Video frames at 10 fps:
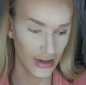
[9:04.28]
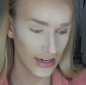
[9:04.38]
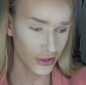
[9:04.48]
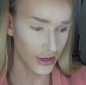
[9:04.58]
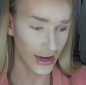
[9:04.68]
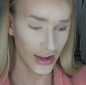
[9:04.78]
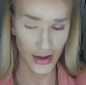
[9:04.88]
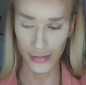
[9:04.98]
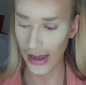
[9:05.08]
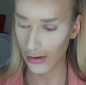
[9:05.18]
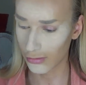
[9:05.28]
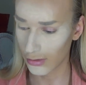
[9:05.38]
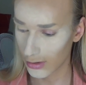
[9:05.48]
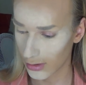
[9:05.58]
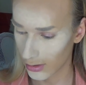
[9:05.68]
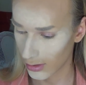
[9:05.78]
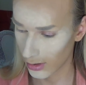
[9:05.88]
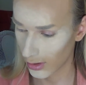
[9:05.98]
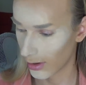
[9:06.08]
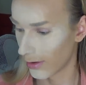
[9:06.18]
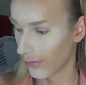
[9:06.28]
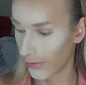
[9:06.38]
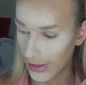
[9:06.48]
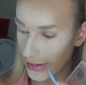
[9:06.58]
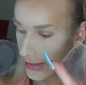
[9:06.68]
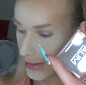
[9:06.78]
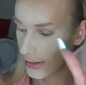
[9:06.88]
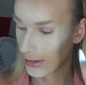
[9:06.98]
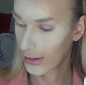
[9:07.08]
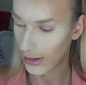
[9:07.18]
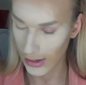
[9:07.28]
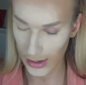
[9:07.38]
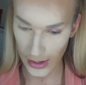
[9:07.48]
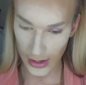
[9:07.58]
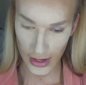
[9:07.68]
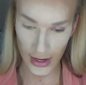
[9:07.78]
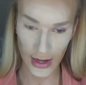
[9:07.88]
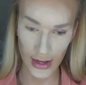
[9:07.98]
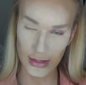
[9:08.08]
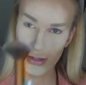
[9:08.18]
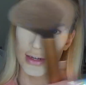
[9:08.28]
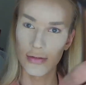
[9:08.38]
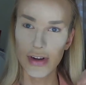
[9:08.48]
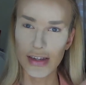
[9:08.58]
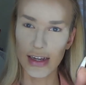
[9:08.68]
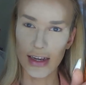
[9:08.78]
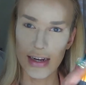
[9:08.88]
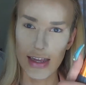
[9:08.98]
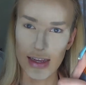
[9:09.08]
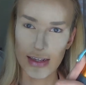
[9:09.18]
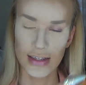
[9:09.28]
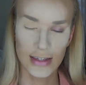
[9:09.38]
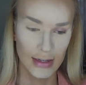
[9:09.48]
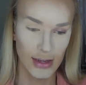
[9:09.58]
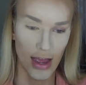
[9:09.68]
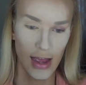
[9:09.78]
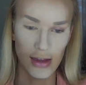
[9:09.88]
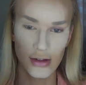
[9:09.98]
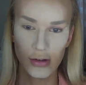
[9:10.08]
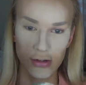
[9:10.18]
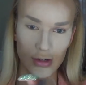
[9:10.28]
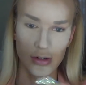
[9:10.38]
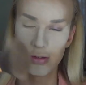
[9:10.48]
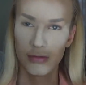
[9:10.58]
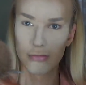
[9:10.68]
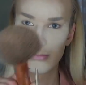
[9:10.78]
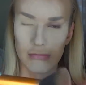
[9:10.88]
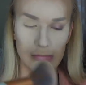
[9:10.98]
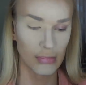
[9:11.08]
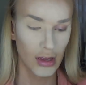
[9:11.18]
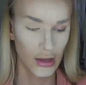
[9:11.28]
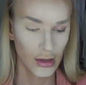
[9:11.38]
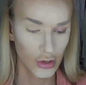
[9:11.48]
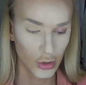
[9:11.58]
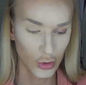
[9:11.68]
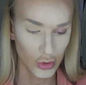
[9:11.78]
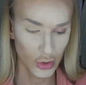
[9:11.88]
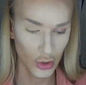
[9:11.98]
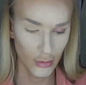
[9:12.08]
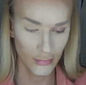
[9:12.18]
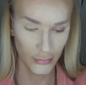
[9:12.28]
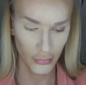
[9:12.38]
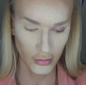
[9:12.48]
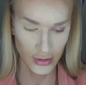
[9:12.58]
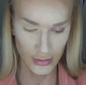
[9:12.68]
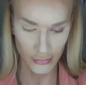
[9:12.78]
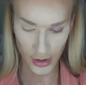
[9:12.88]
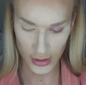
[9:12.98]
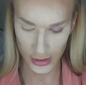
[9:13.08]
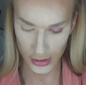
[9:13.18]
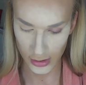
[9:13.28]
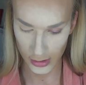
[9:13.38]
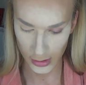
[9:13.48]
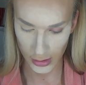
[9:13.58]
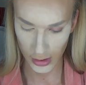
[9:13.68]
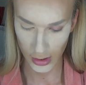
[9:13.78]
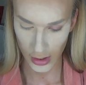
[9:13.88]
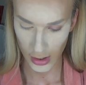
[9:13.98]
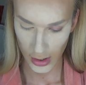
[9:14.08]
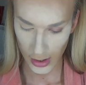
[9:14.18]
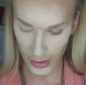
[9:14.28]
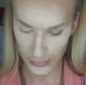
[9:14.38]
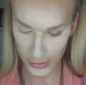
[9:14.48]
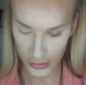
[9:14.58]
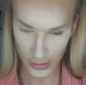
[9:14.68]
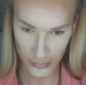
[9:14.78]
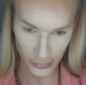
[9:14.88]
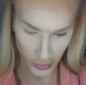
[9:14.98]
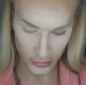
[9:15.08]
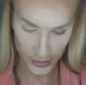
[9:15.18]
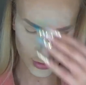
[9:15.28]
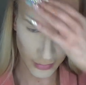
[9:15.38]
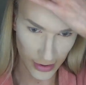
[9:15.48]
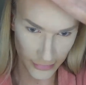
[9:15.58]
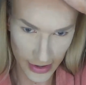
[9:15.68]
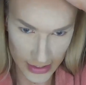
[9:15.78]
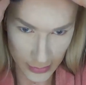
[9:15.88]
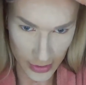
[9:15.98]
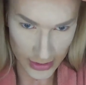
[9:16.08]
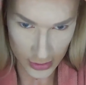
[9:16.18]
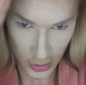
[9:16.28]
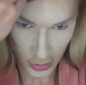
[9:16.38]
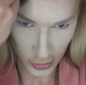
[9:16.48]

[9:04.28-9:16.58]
actually like a pound for this, and a Real Techniques angled contour bronzing brush. I'm just going to bronze my face with this, not